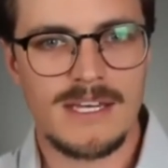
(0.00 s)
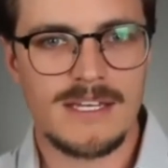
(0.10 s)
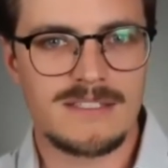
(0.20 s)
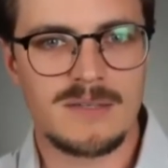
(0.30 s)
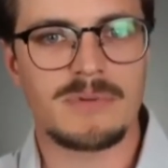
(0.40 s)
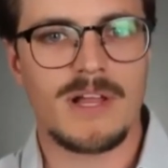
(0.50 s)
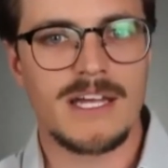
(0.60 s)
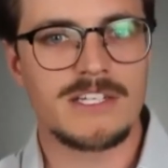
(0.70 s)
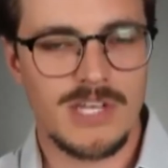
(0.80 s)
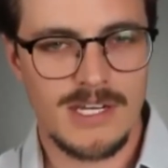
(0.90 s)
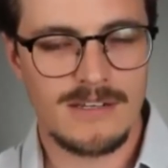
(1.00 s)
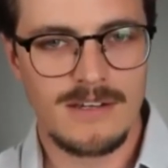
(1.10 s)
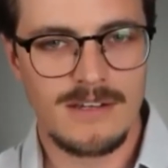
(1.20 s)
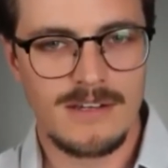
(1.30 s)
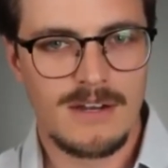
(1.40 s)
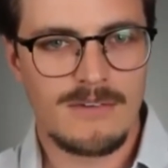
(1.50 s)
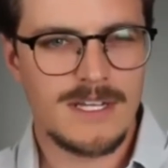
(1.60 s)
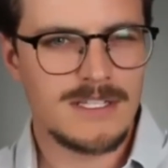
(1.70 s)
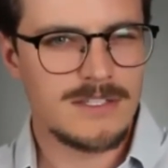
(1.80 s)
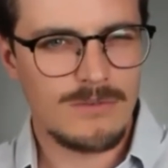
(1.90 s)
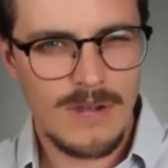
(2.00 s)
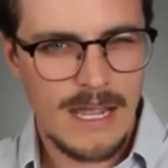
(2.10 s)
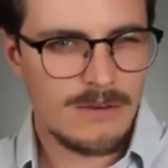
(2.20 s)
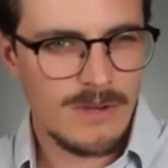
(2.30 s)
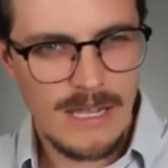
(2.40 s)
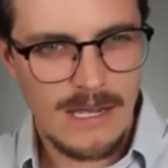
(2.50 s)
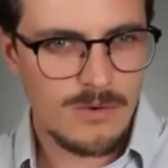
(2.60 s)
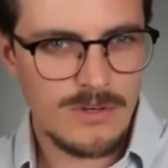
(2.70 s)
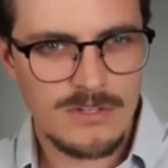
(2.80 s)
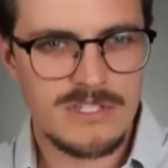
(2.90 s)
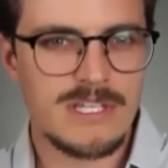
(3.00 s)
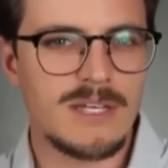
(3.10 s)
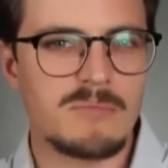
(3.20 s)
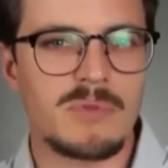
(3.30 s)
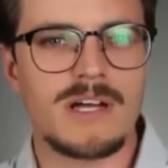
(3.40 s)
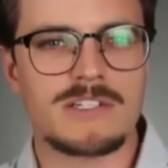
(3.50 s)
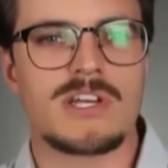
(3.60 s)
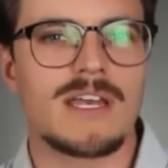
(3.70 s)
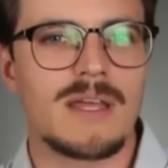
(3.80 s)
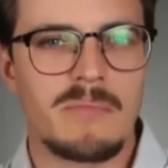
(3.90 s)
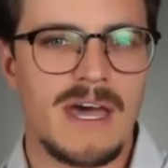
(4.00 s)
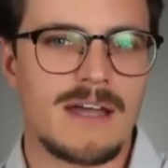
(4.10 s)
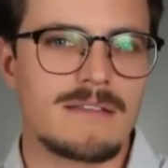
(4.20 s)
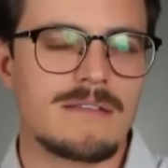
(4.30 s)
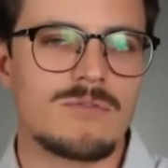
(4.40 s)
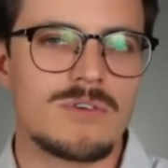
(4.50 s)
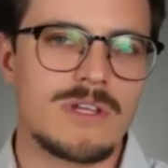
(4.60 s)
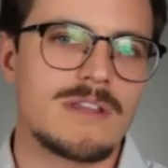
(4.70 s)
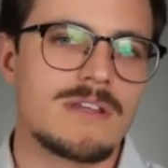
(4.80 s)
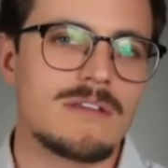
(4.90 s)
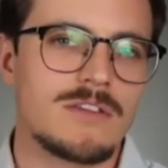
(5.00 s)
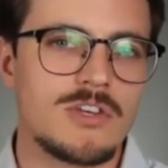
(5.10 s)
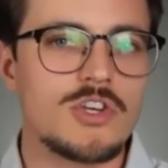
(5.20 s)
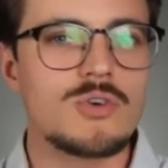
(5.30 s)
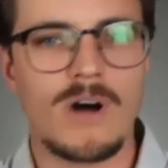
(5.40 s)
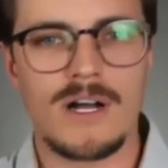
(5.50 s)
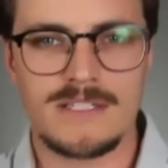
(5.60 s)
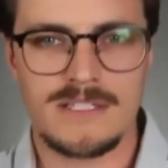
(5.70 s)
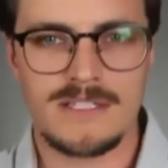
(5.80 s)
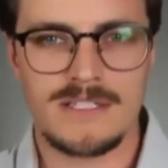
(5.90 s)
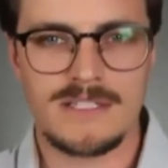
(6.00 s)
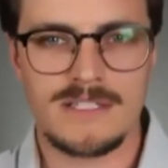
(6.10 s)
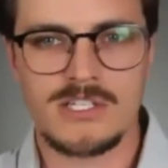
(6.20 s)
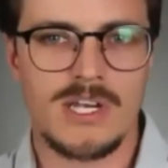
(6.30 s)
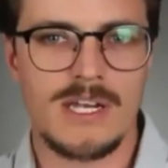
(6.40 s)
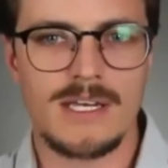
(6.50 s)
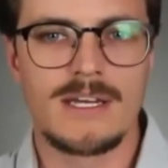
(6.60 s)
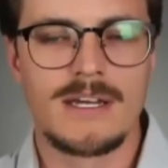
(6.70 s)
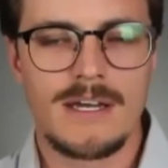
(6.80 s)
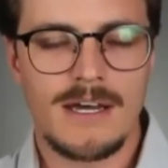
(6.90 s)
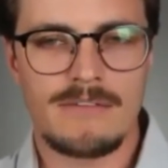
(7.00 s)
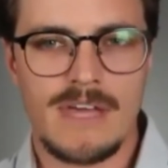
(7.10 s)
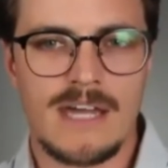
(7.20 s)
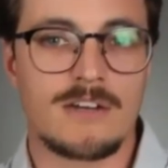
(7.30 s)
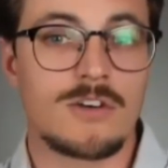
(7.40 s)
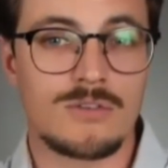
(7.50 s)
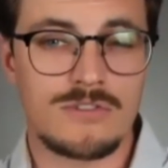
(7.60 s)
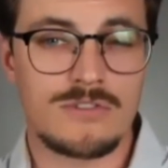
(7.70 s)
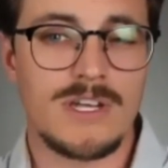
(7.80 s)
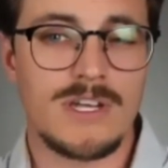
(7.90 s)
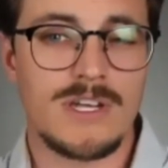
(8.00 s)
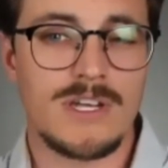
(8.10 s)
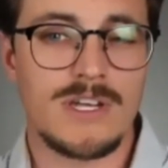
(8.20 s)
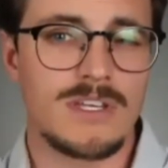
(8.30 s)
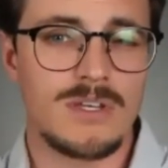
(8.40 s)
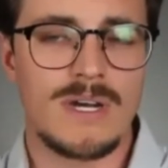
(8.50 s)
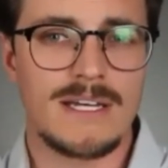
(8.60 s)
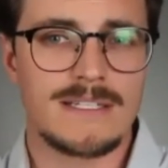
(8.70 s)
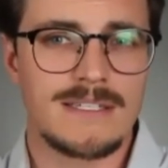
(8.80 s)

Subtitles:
supply chain, right? So how are you seeing blockchain impact really the nuanced supply chain of the agriculture industry in the U.S.?